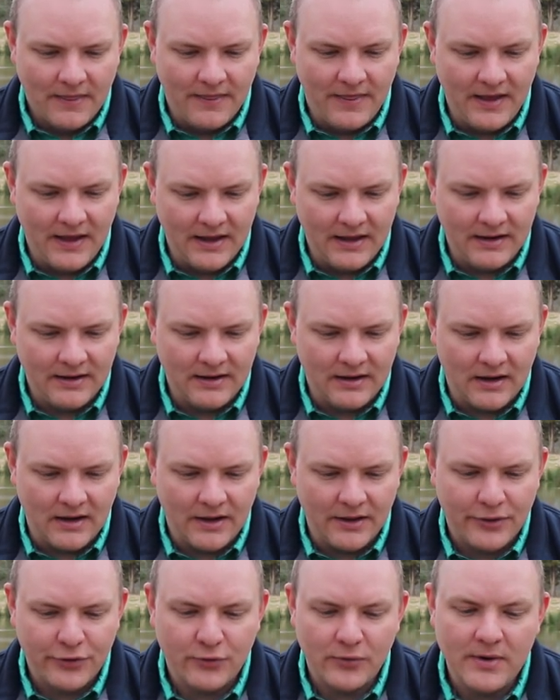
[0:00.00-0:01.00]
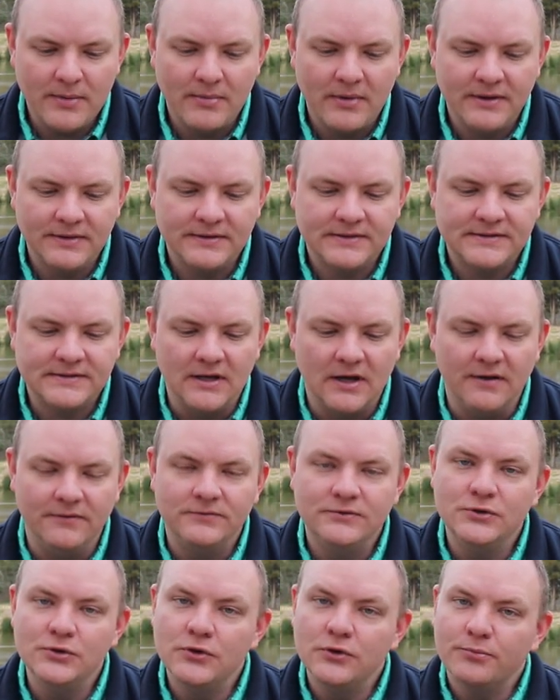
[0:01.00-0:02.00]
Then uh, three months
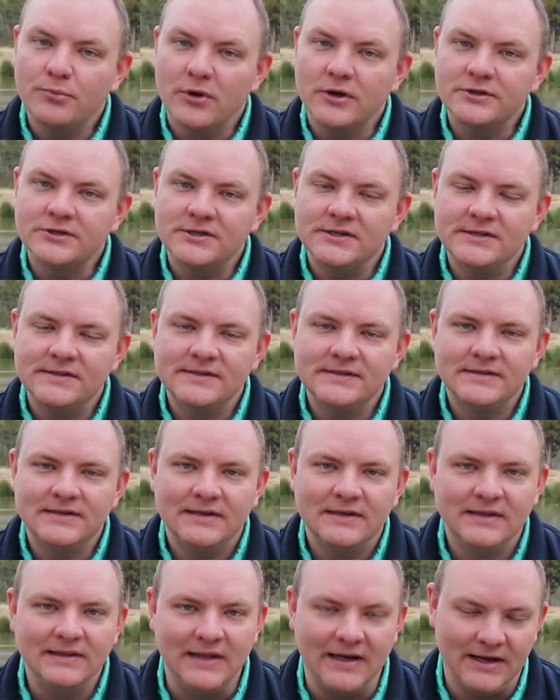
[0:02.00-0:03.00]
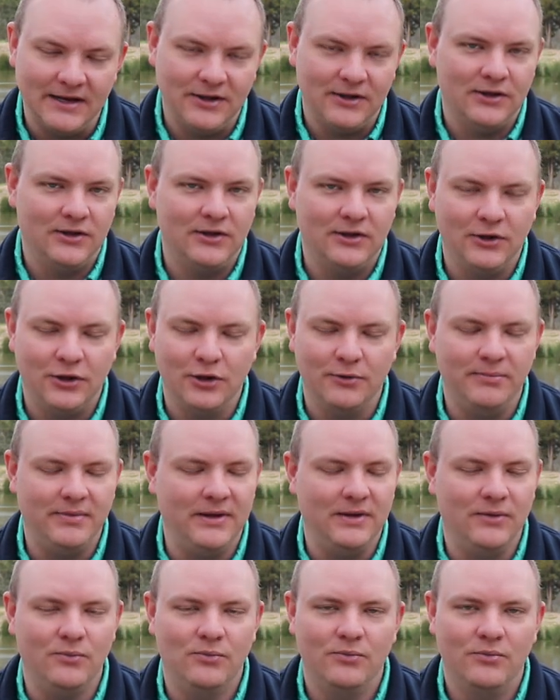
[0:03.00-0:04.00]
of toothbrushes. That could
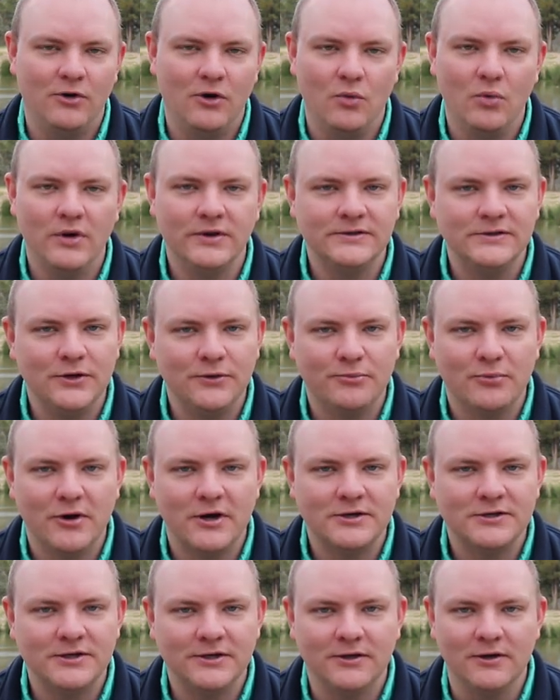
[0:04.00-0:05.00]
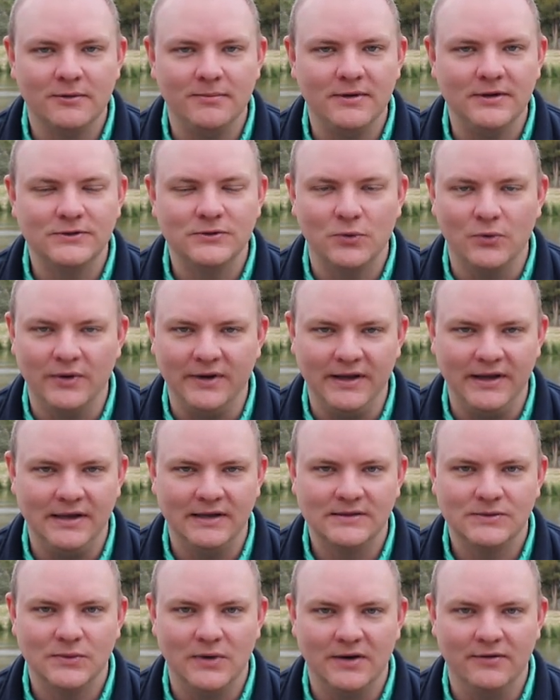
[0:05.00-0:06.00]
be one toothbrush, it could be 20,
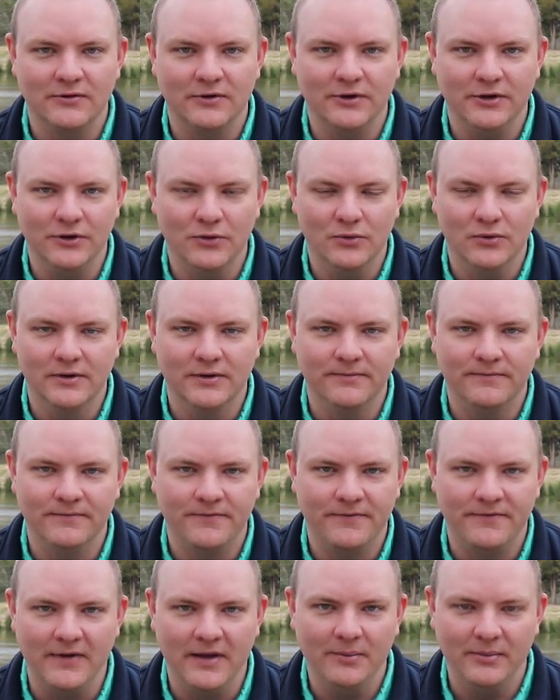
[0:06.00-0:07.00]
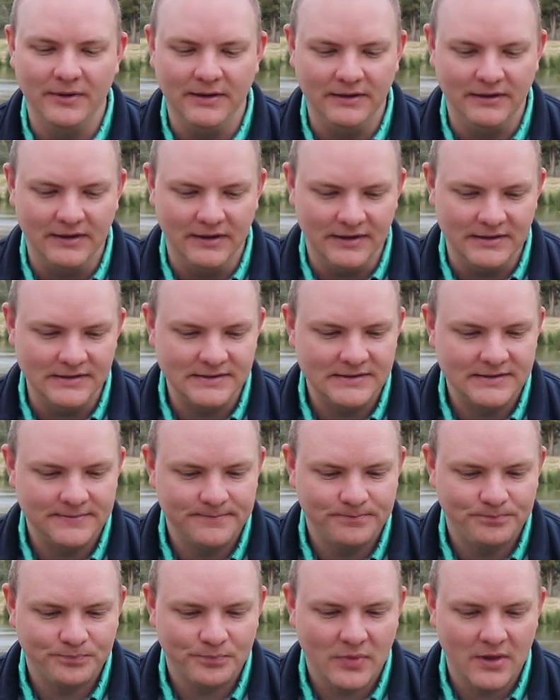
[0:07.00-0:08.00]
it's whatever your family does.
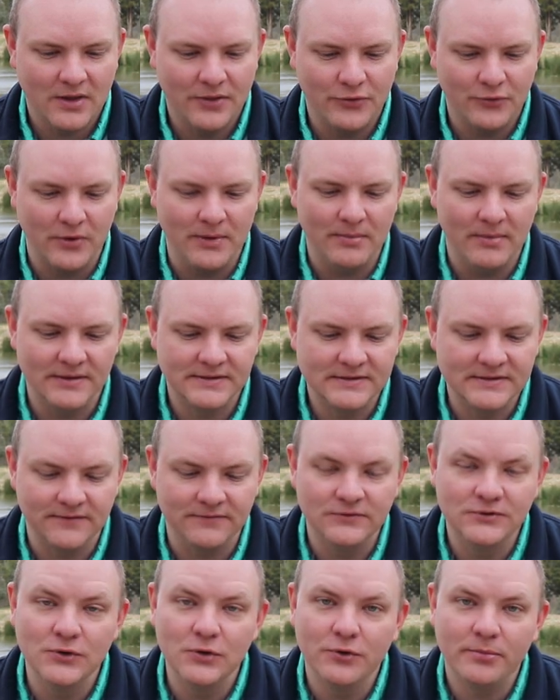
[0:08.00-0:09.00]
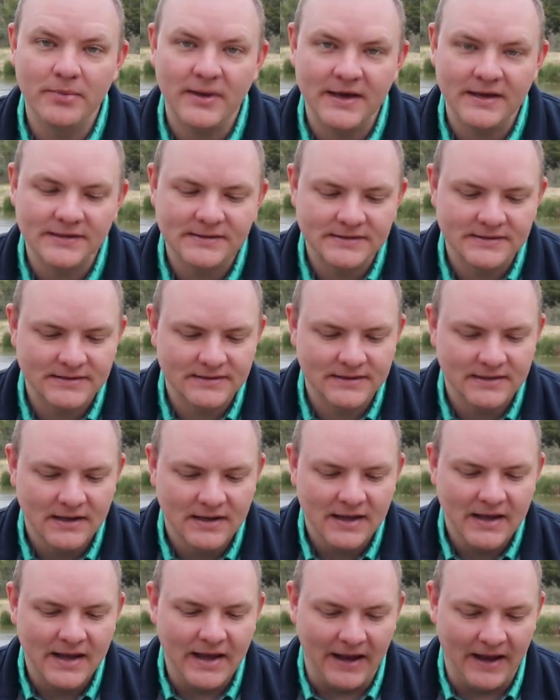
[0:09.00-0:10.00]
Three months of toothpaste
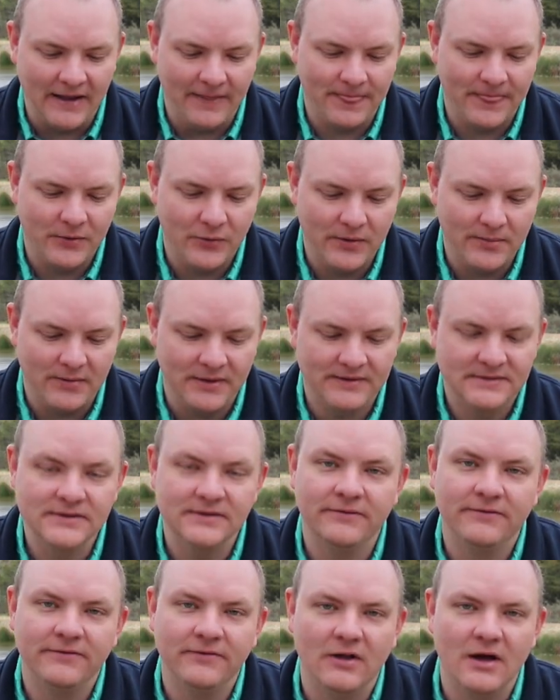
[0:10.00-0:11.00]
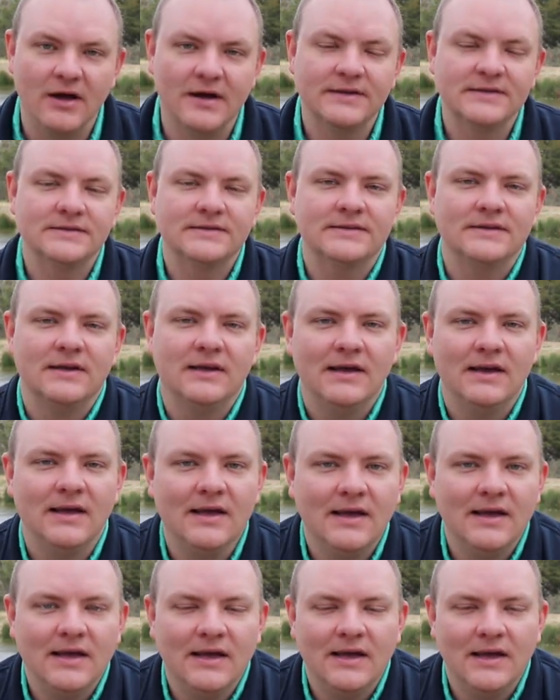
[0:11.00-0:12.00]
and three months of floss.
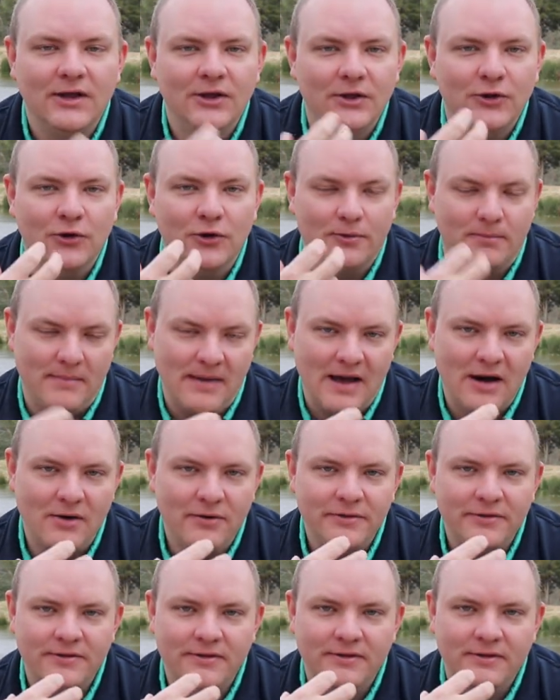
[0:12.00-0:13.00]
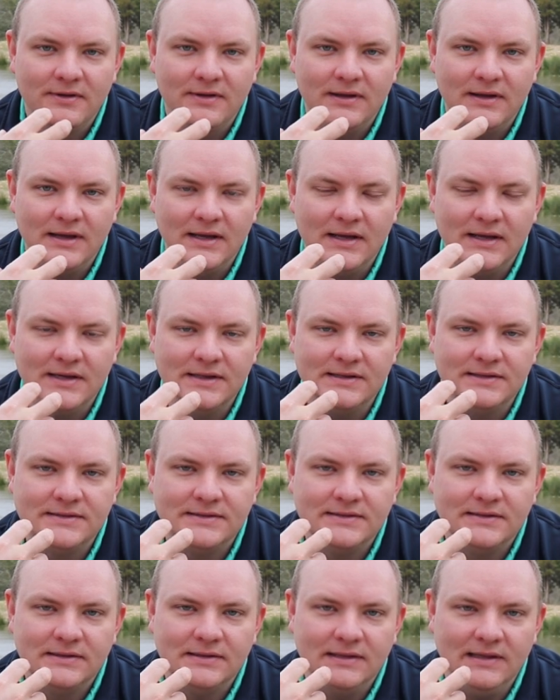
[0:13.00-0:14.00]
Your mouth
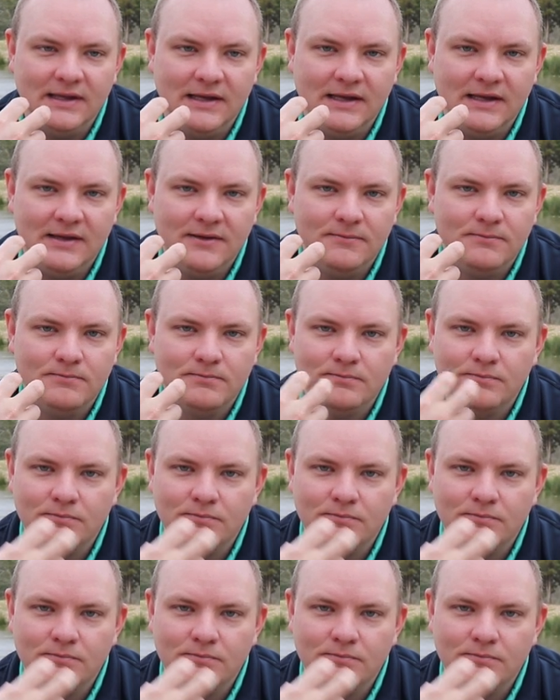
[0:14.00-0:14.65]
is the